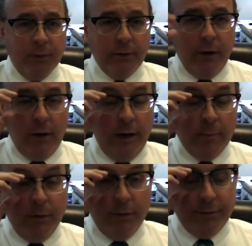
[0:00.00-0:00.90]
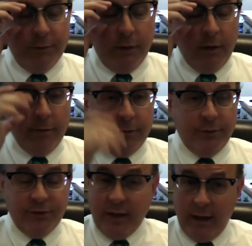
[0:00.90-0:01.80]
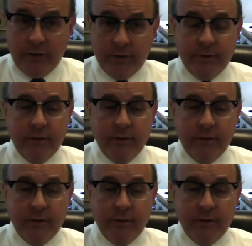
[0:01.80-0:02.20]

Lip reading: There are a number of states